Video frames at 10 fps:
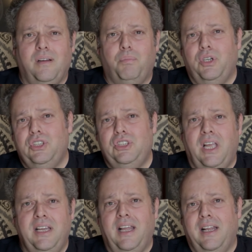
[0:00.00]

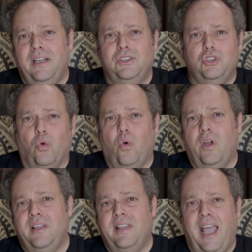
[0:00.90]
appreciate and
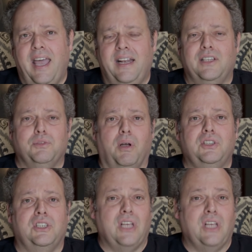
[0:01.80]
enjoy that as much